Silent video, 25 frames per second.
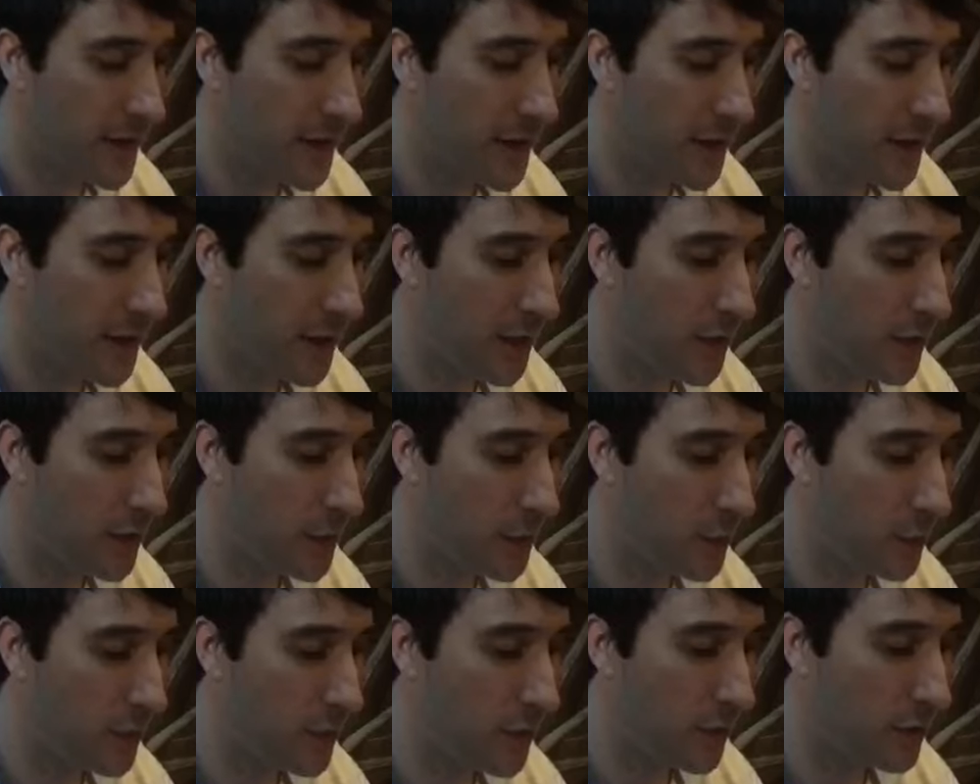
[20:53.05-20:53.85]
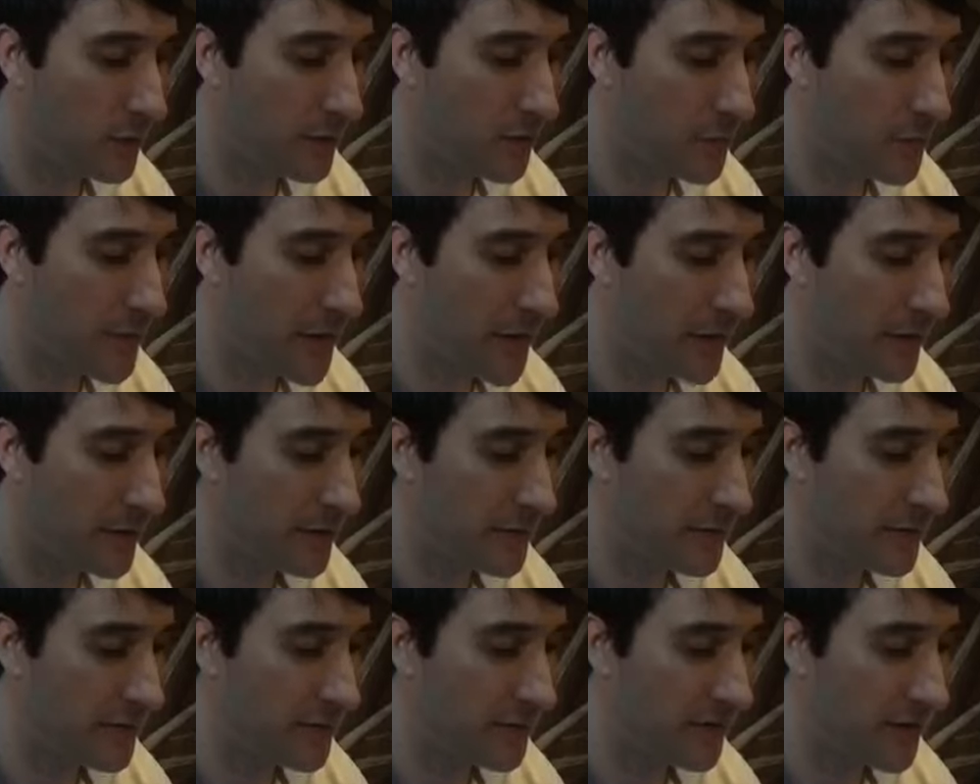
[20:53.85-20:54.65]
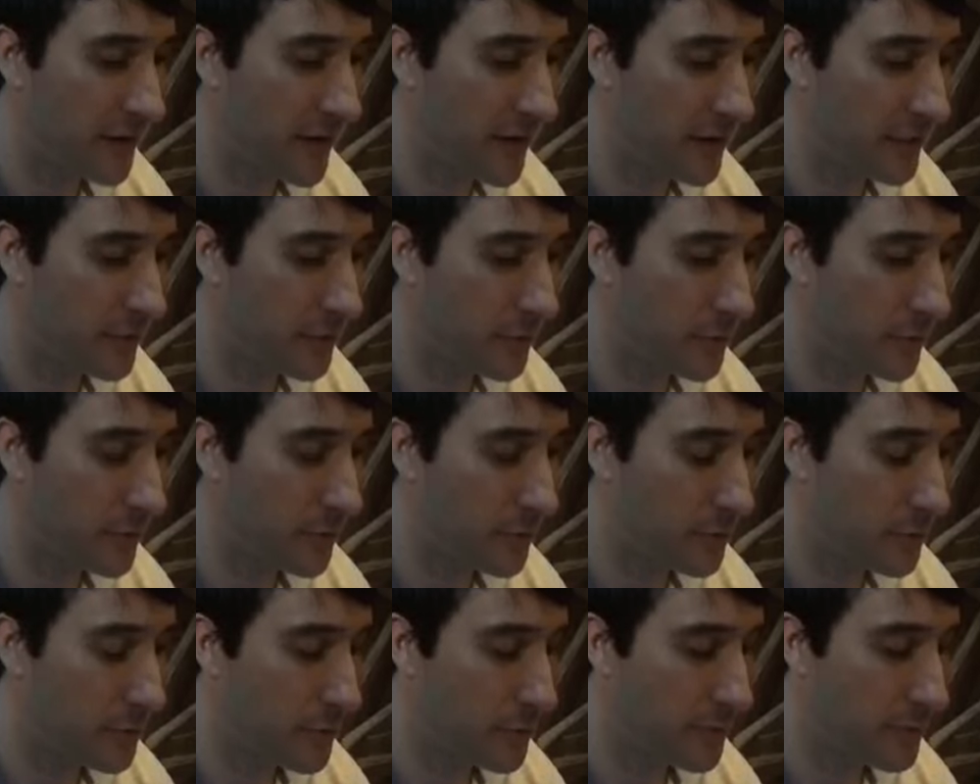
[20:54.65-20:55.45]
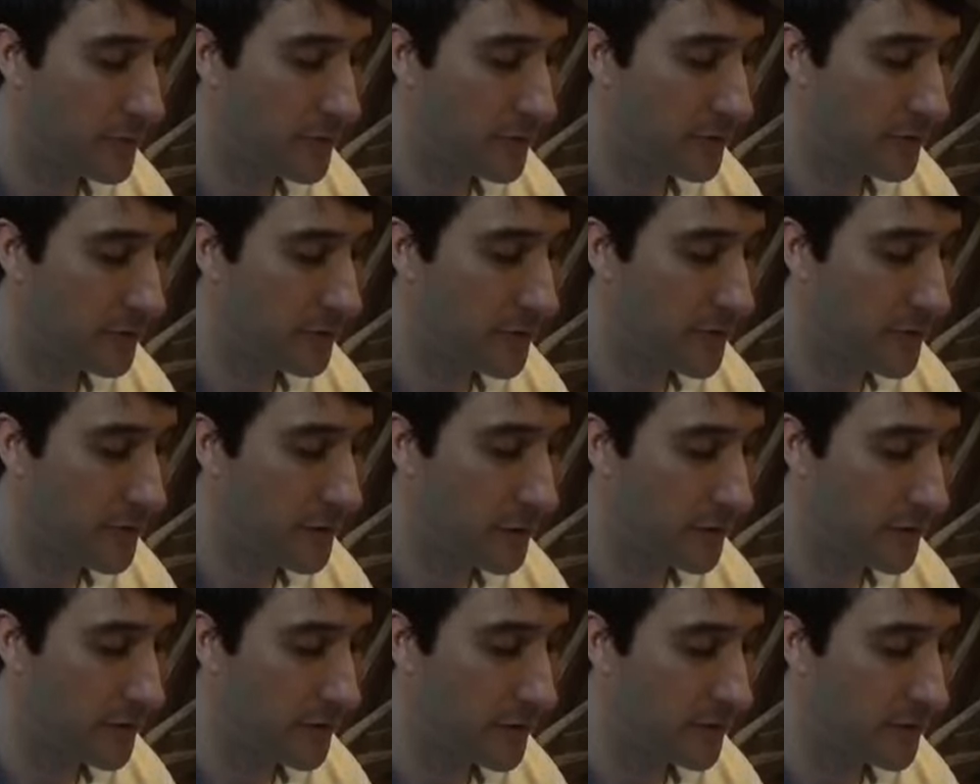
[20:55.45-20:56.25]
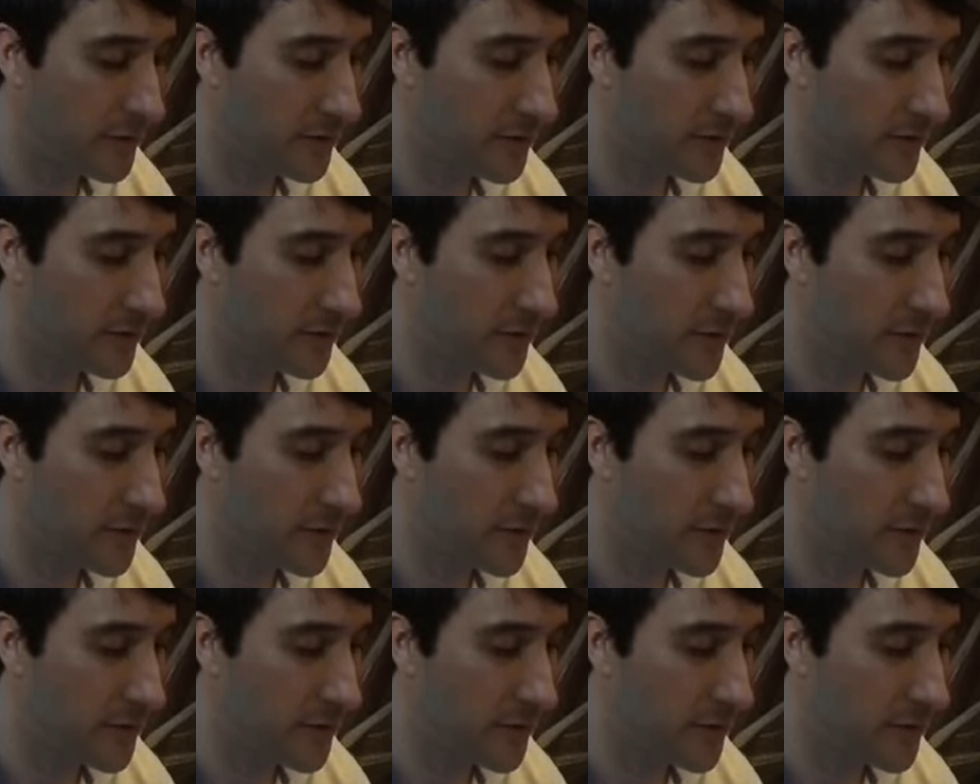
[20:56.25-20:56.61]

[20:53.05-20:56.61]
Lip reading: He who goes about as a slanderer reveals secrets.